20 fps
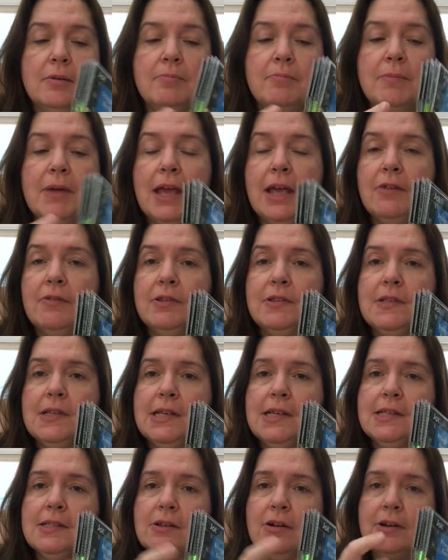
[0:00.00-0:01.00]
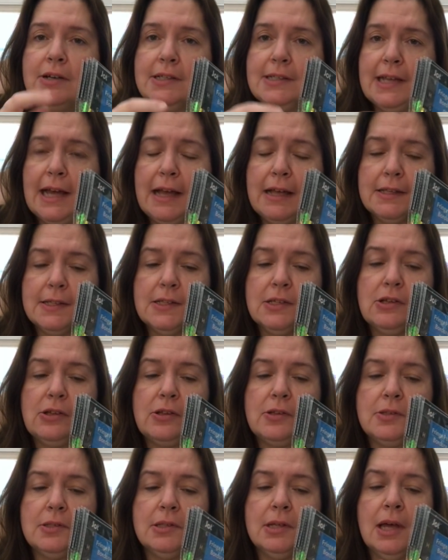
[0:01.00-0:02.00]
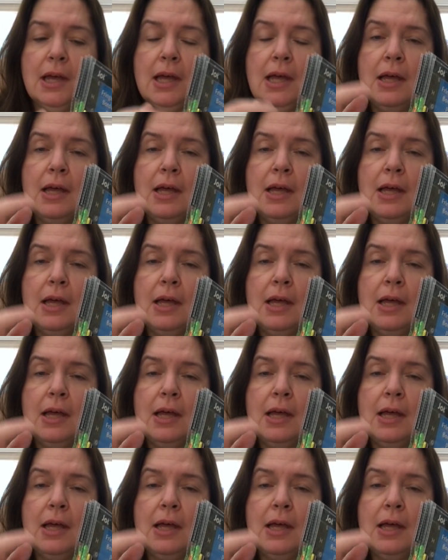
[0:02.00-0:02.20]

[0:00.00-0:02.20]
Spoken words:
make with these are tassels,